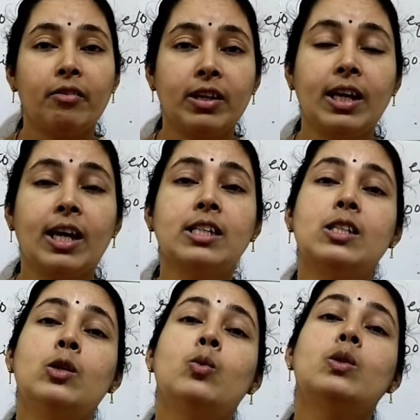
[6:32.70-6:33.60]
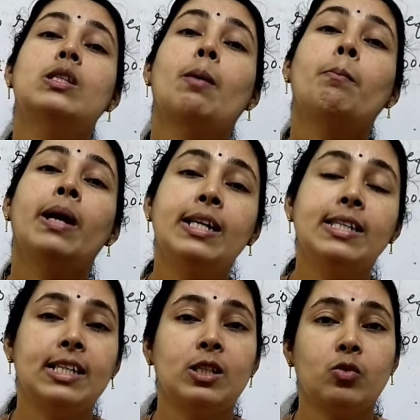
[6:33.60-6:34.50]
We can use some
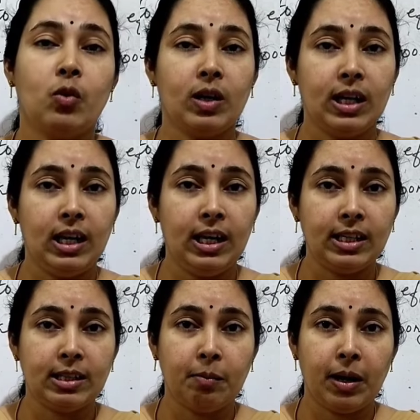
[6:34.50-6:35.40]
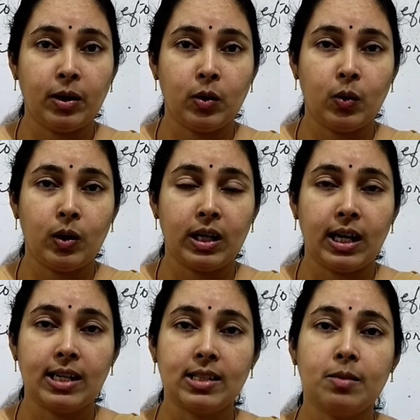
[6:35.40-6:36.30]
medicines for killing the
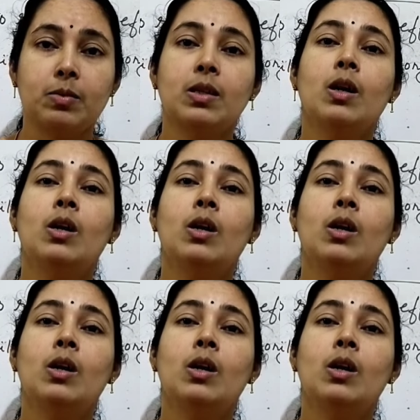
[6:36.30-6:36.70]
microorganisms.